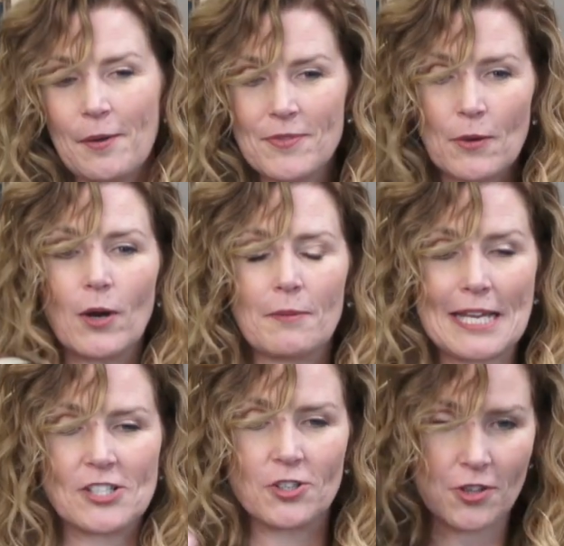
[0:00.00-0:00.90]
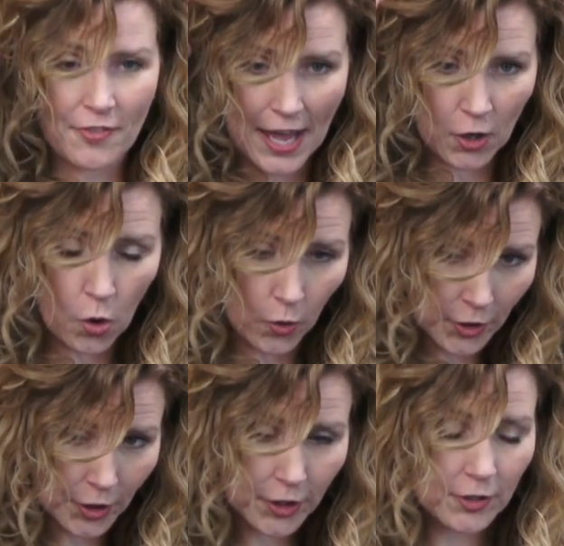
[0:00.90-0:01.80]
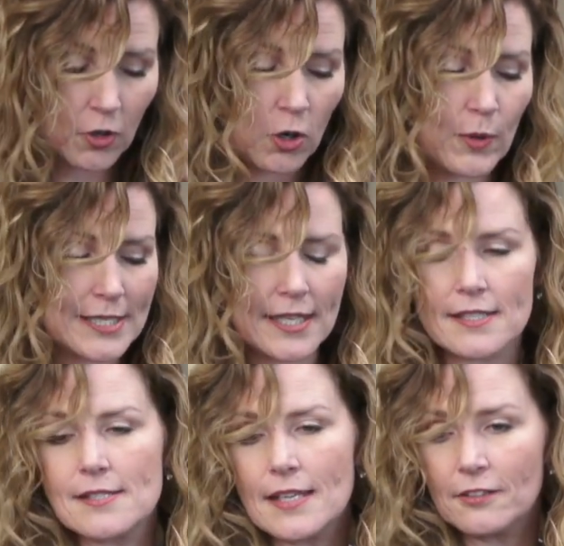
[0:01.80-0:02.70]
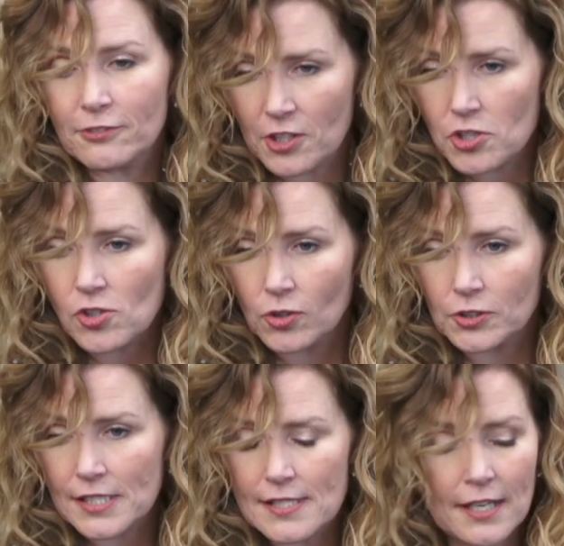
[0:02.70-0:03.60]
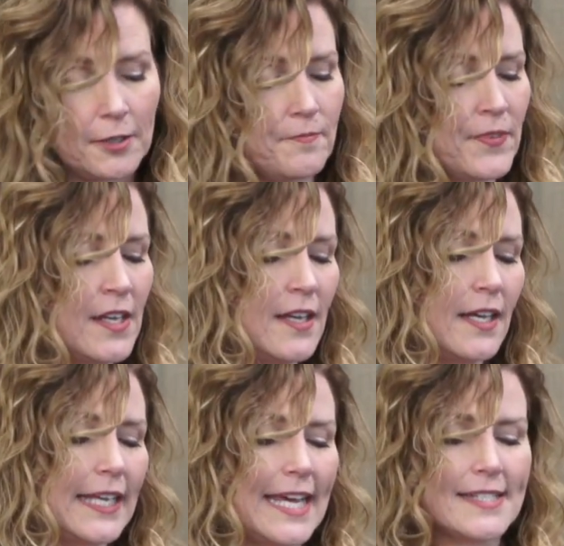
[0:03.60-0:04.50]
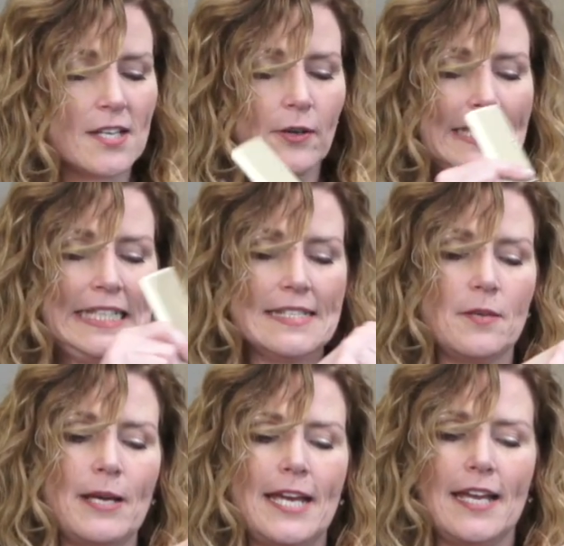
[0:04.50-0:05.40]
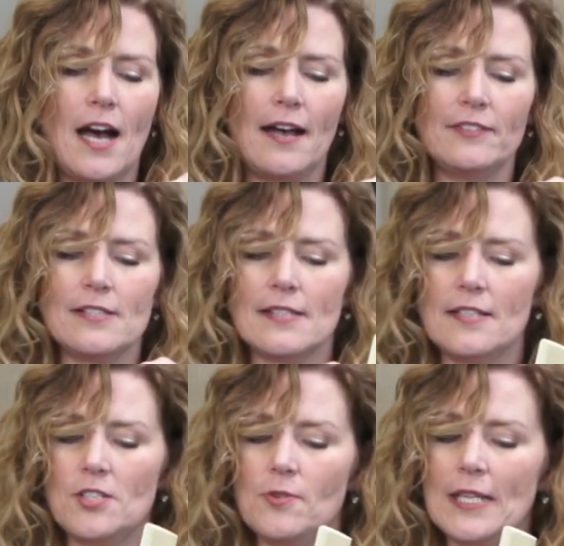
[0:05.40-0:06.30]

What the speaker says: They want to make sure that that corner or what's going to sit in front of the shoulder is there. Okay, so an easy way, obviously, to